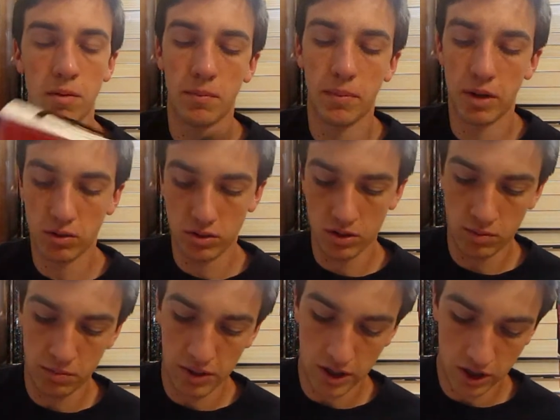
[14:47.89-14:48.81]
about
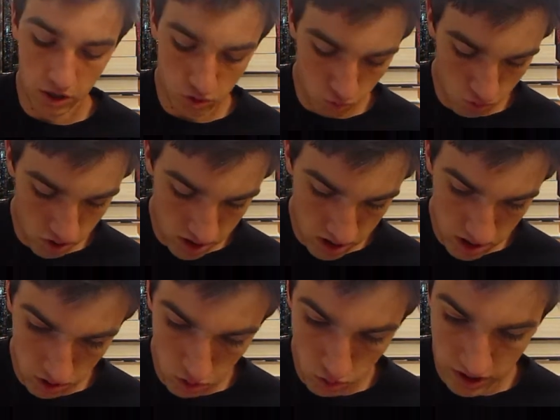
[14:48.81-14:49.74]
on page
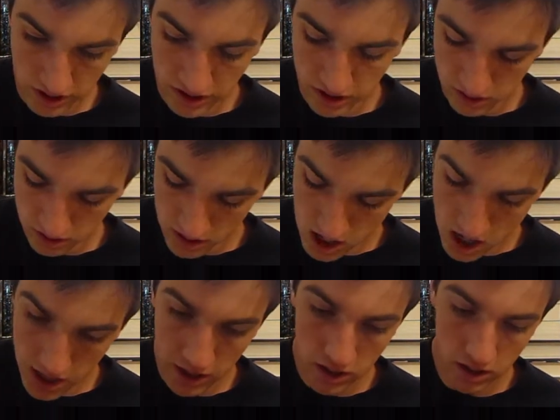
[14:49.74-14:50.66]

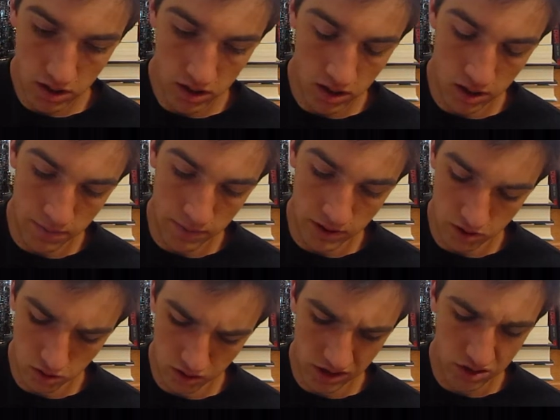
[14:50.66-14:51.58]
129, and it's
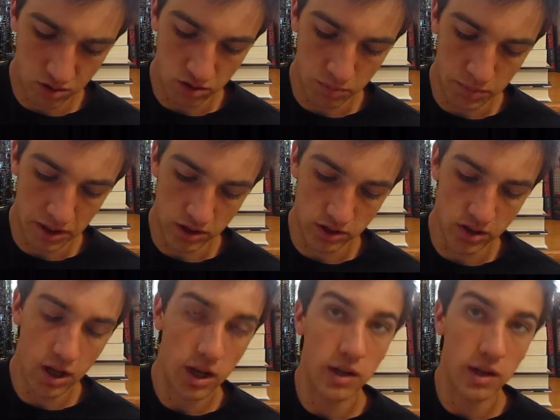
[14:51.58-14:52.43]
only 200 pages.